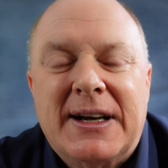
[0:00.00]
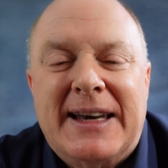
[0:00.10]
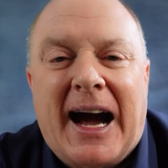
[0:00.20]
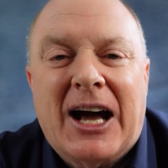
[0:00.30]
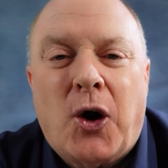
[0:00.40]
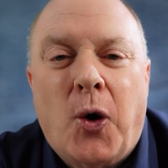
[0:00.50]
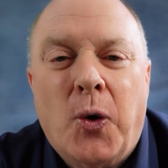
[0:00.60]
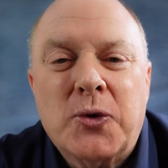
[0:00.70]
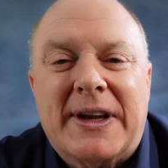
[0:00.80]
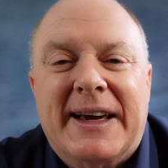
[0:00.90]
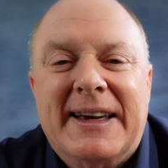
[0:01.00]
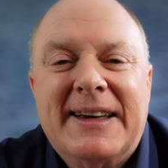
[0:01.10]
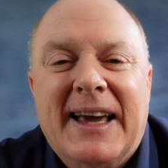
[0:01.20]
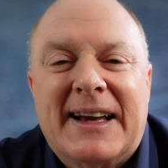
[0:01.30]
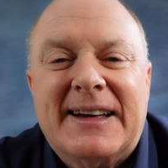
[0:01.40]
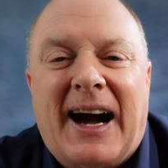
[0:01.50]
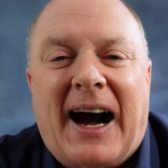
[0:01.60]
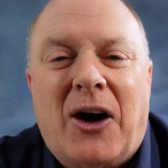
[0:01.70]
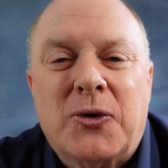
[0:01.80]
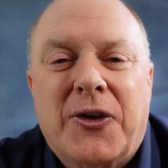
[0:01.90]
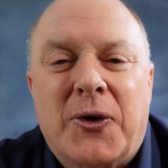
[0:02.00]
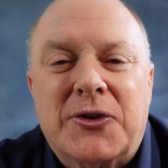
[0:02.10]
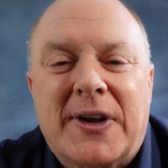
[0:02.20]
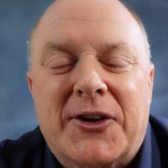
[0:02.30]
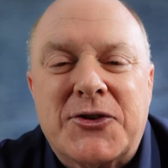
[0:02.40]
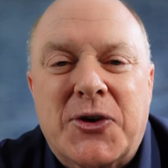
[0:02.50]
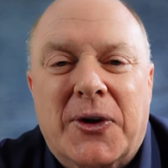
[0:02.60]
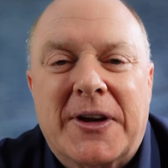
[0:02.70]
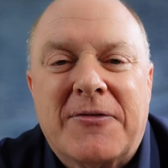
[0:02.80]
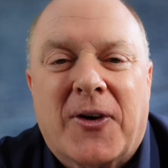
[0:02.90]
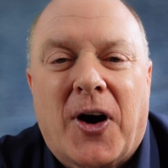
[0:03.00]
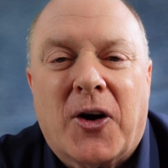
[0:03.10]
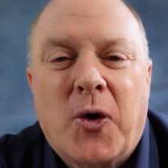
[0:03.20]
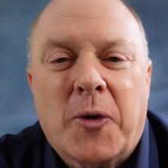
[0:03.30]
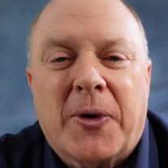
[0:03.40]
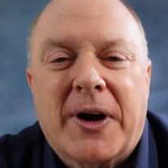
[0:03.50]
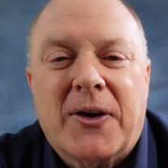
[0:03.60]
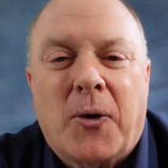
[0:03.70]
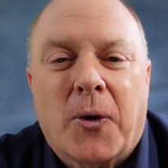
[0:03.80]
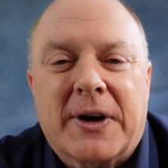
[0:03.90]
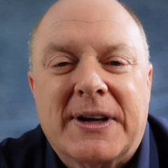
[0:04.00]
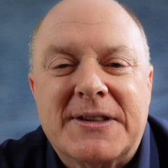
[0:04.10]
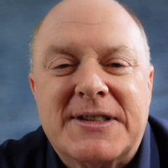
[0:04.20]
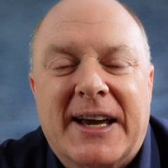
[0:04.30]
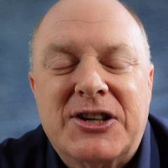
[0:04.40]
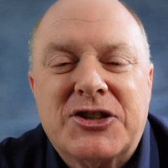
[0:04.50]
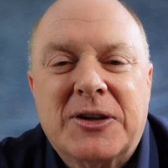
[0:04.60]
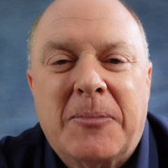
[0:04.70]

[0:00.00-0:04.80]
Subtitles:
not only get out those letters early for our corporate organization,